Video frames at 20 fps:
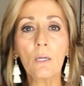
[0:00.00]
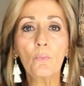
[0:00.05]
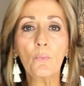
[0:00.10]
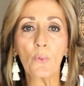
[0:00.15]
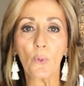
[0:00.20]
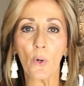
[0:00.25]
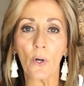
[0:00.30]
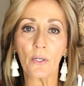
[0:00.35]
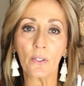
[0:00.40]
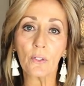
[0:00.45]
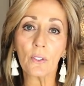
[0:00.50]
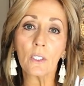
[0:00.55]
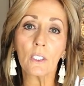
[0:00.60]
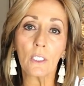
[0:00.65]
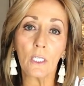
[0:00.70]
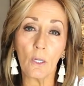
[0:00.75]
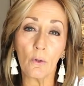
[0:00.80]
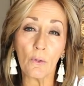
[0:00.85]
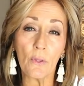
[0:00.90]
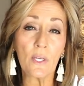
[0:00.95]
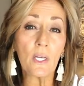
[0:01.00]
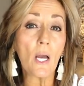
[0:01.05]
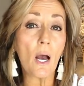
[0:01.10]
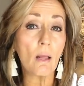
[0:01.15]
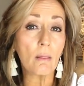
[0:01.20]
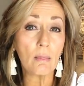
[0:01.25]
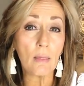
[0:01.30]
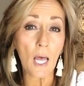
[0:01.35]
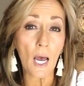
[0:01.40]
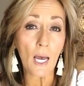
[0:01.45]
embroidered clothing
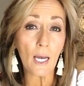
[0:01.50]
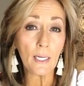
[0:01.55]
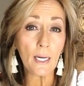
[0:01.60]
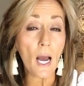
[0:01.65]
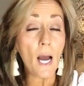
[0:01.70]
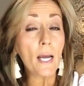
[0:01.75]
a lot,